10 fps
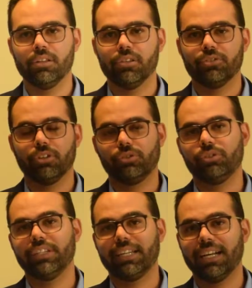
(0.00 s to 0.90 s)
So through
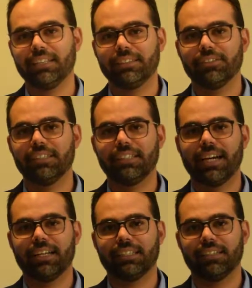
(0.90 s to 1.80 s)
the analysis of the
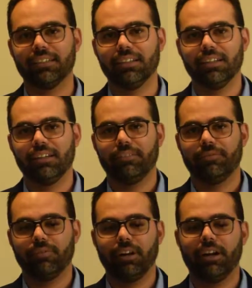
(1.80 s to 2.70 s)
data,
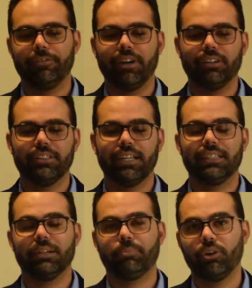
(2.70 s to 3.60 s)
I found that
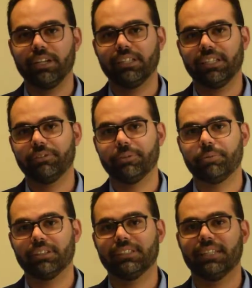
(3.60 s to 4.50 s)
the project delivery
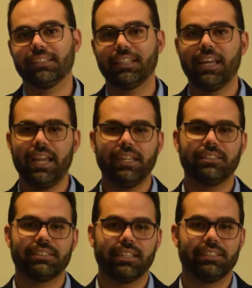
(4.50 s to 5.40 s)
process has 8
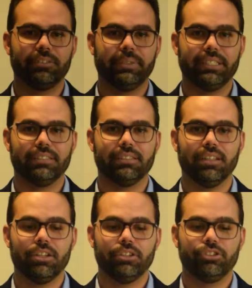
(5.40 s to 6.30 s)
standard meetings.
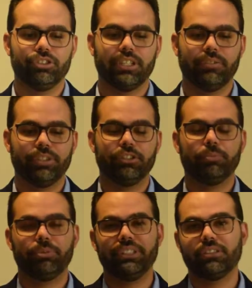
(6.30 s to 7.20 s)
You start with your
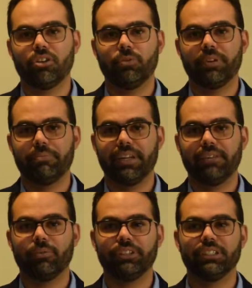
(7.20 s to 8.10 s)
pre-scoping
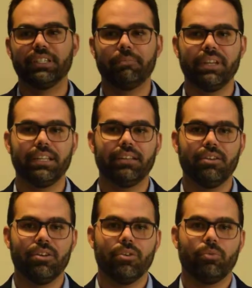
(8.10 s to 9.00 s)
meeting, which is a meeting
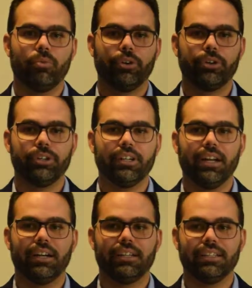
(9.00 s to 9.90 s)
where
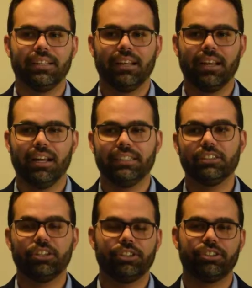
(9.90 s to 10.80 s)
a
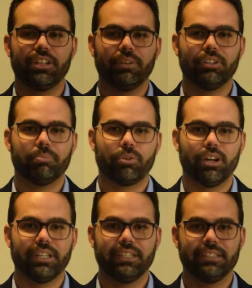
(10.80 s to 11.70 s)
discussion about the
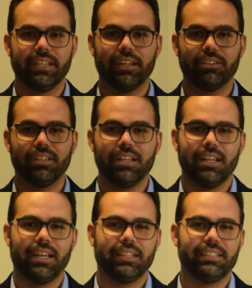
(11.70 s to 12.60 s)
project is held
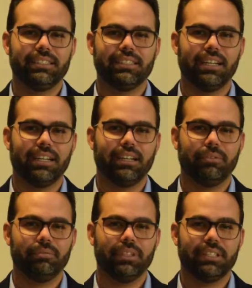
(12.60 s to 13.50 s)
and
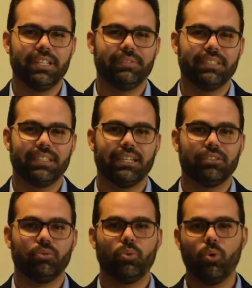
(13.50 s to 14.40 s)
the team
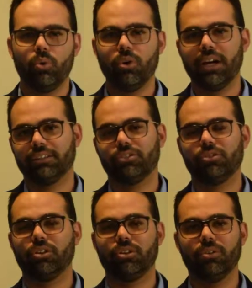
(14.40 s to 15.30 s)
decides who has to
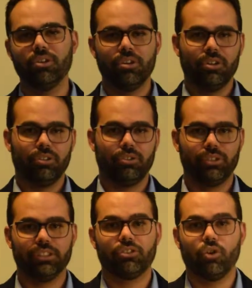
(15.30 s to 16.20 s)
go to
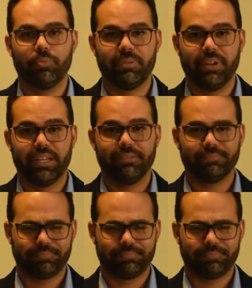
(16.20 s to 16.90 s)
the scoping meeting.